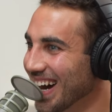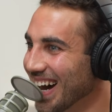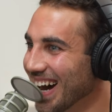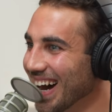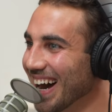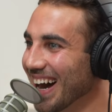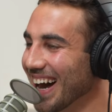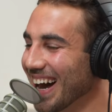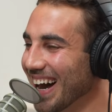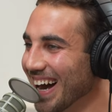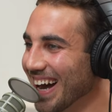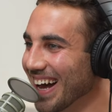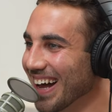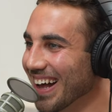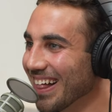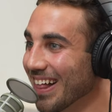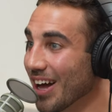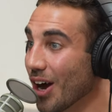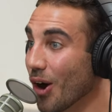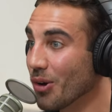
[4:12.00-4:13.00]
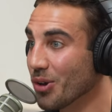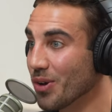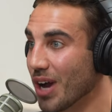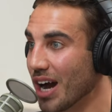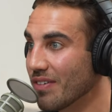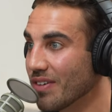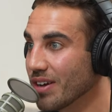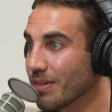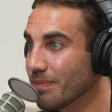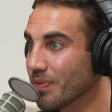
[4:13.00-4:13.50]
I've never read his book. Oh, so you
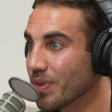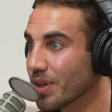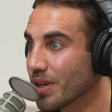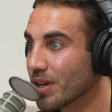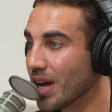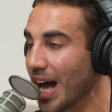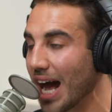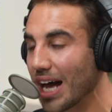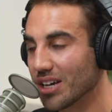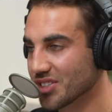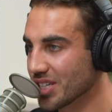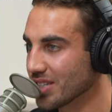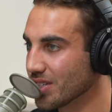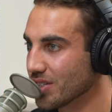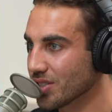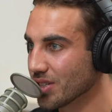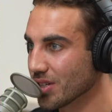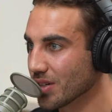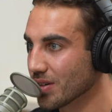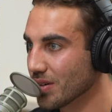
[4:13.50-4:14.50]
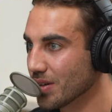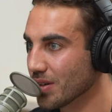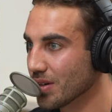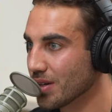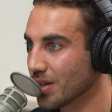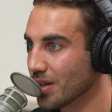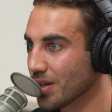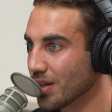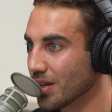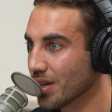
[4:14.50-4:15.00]
haven't? read his book. I'll send it to you.
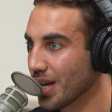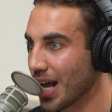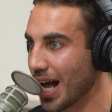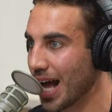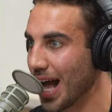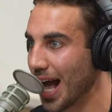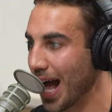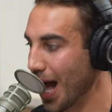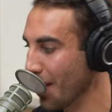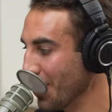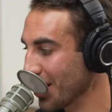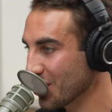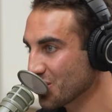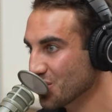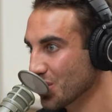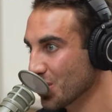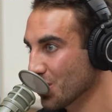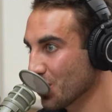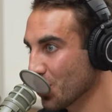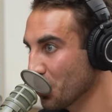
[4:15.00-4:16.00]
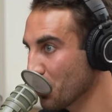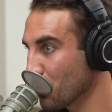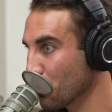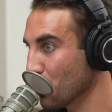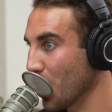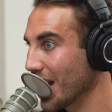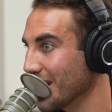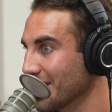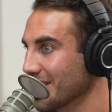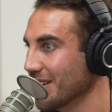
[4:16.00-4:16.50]
Yeah. Oh, yeah. I'm actually
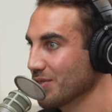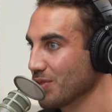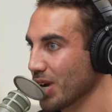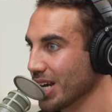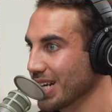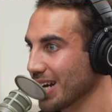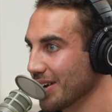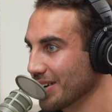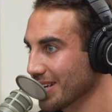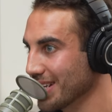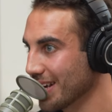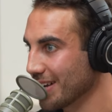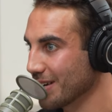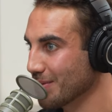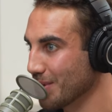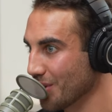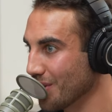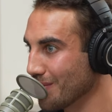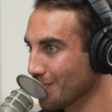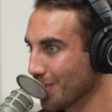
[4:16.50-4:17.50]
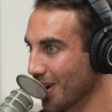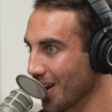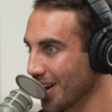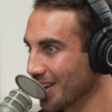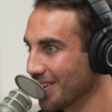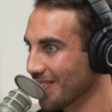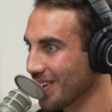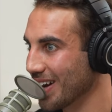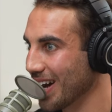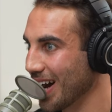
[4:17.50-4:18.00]
grinding right now to get him on the
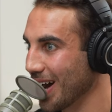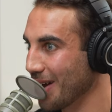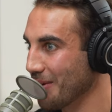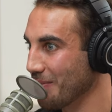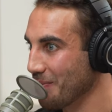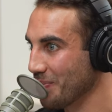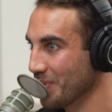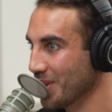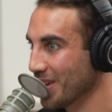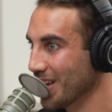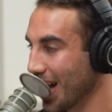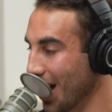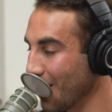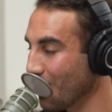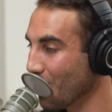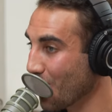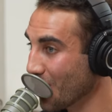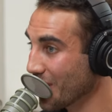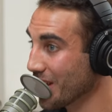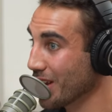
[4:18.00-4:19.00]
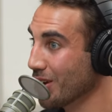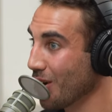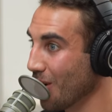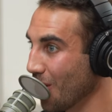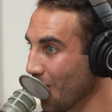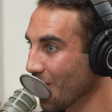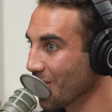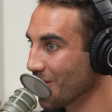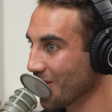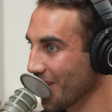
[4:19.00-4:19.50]
pod. Are I'm, you really? I'm working
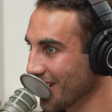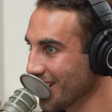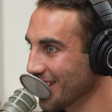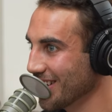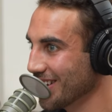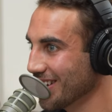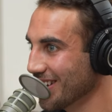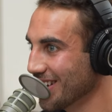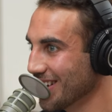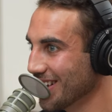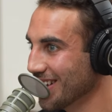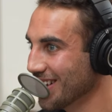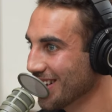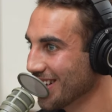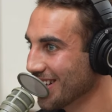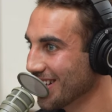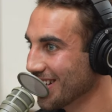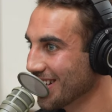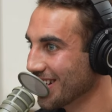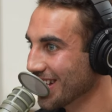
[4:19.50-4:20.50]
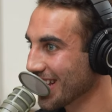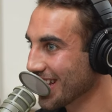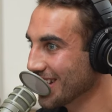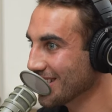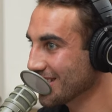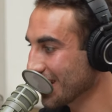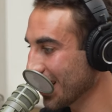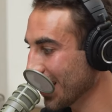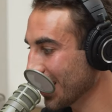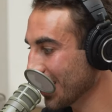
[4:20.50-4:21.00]
hard on it. Oh, good.
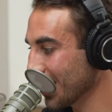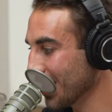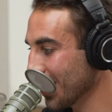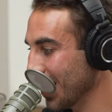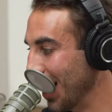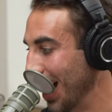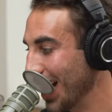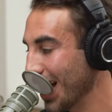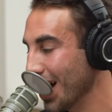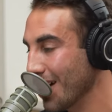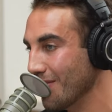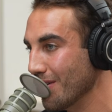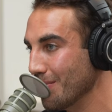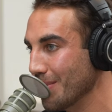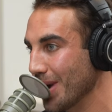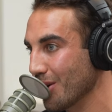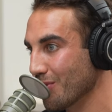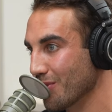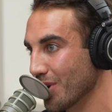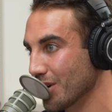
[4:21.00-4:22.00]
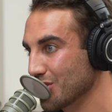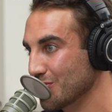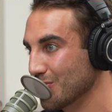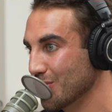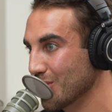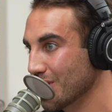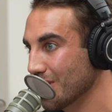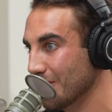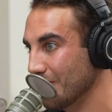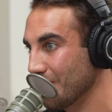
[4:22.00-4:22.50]
He's like, uh, I have a Mount
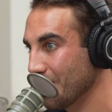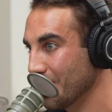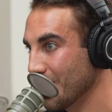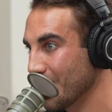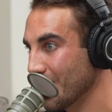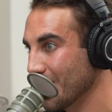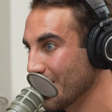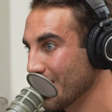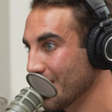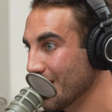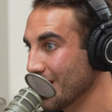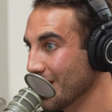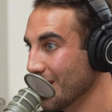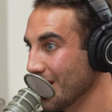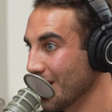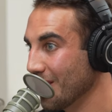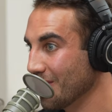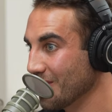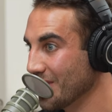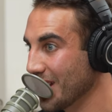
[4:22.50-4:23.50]
Rushmore of uh-huh.